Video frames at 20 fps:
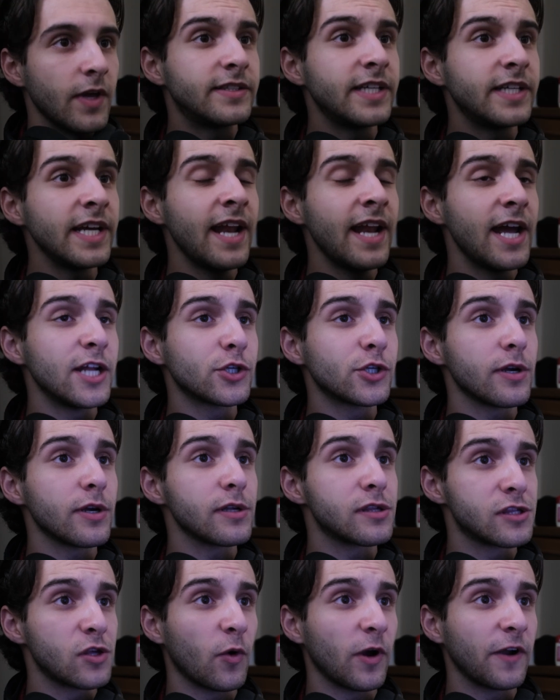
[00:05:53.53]
A teenager
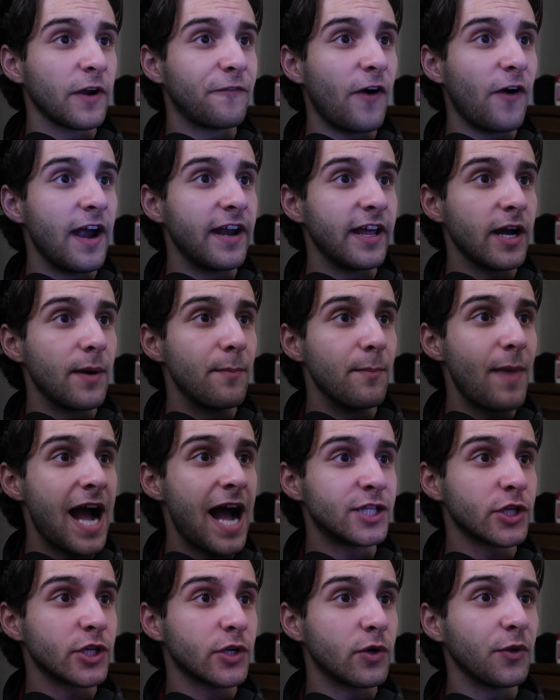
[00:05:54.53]
is sword fighting a
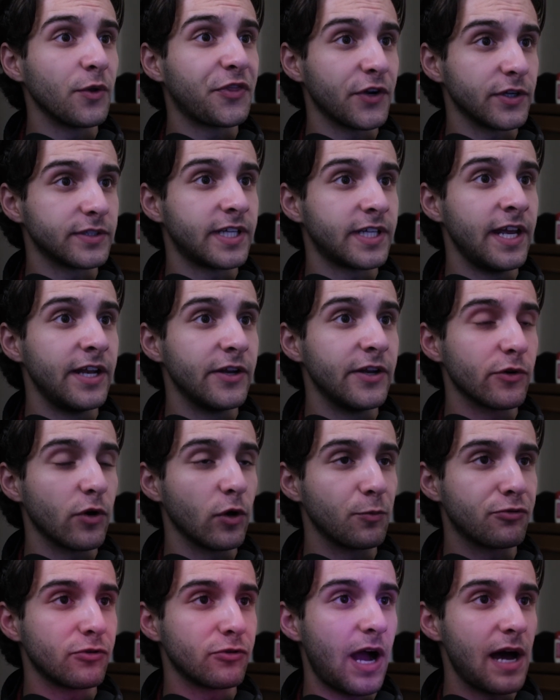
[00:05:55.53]
magical
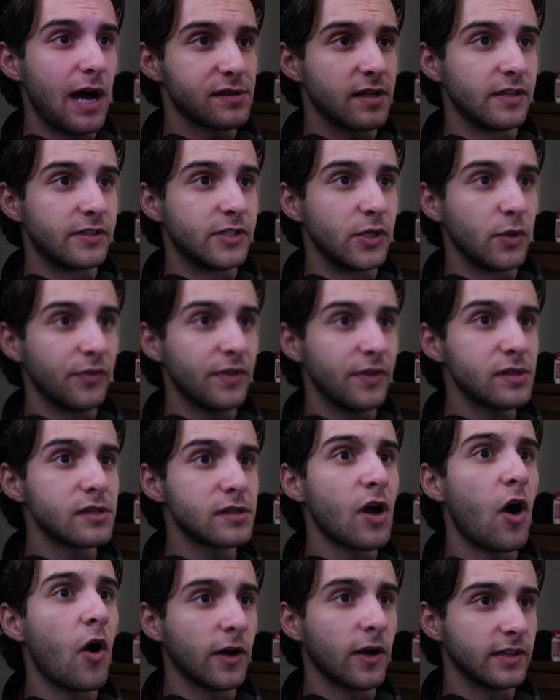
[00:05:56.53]
13-year-old prostitute. This
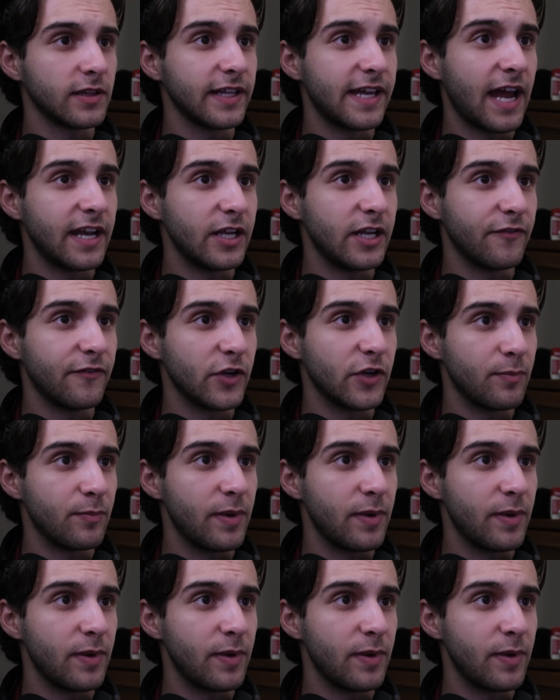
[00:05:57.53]
is hardly any of your